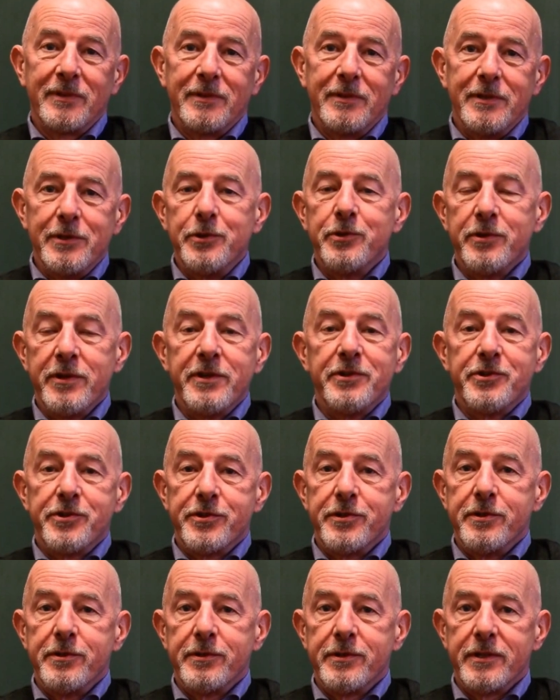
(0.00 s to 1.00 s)
Newton
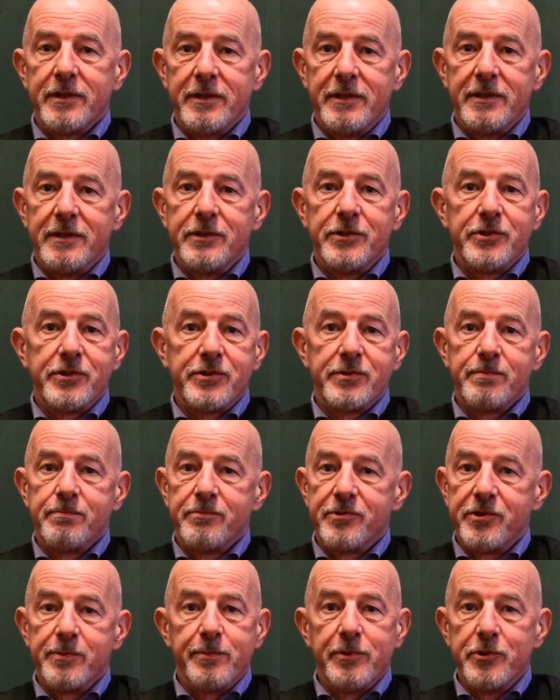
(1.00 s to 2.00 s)
Institute is
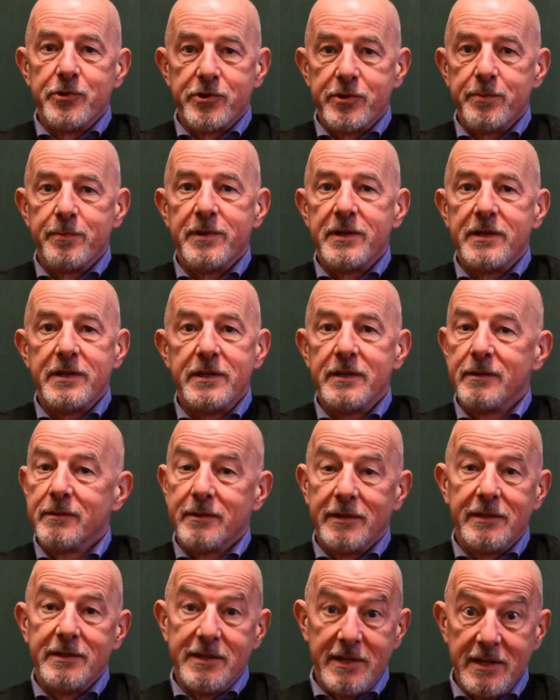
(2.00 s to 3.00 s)
supposed to be,
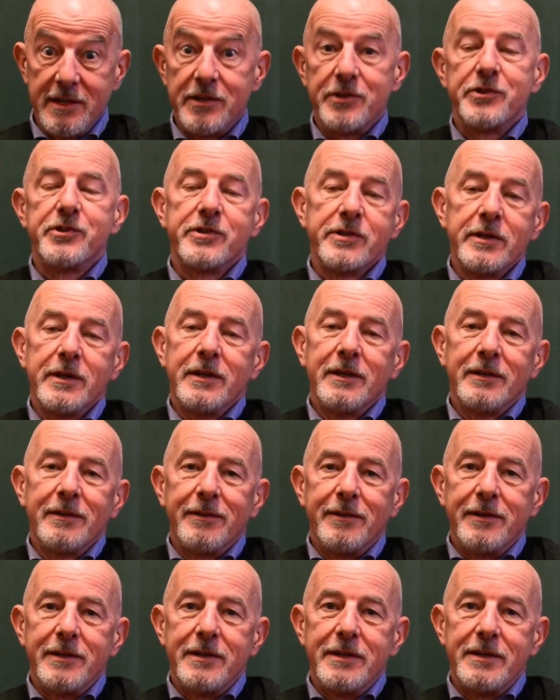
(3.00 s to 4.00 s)
and is,
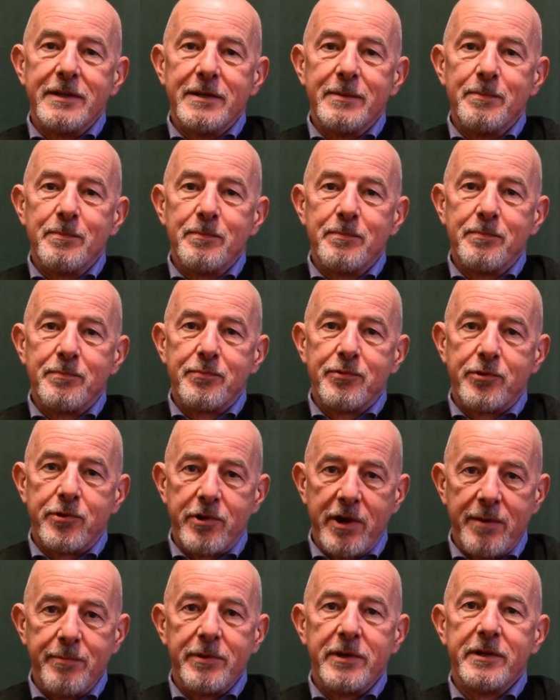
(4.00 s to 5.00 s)
the
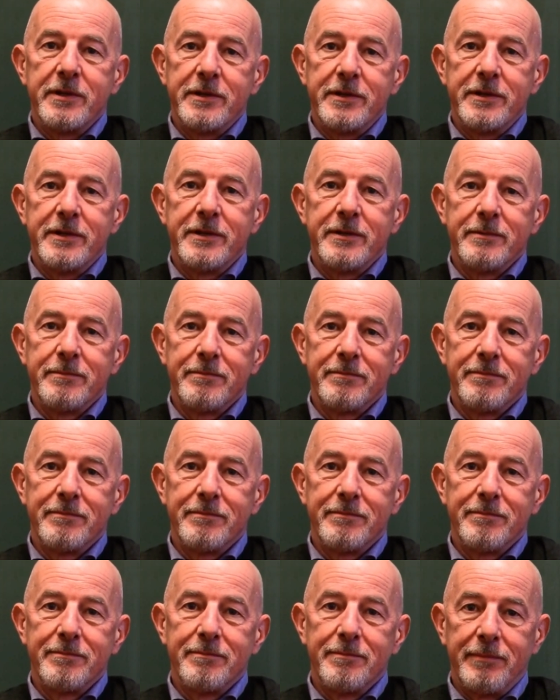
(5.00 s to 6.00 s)
premier
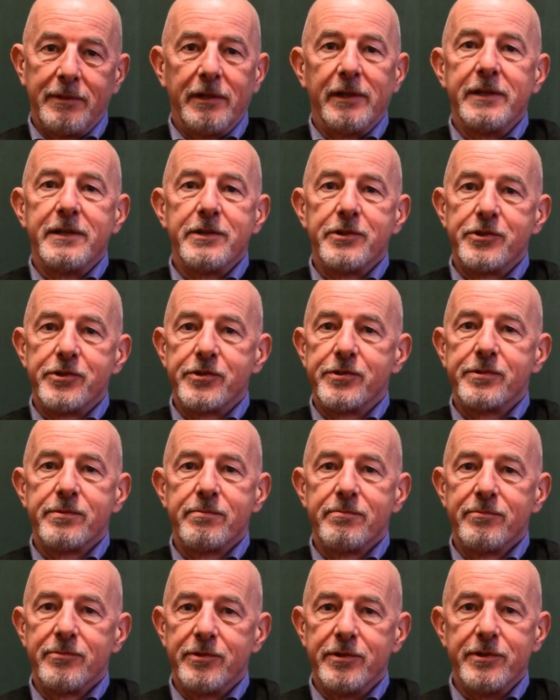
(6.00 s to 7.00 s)
place
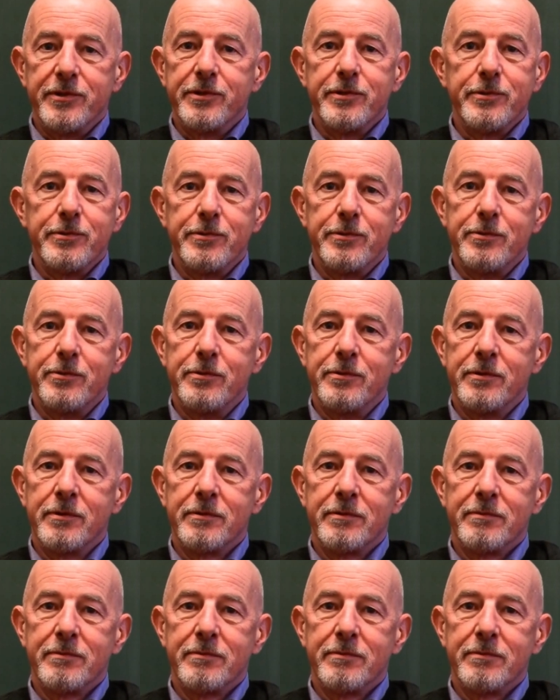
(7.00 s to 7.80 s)
to do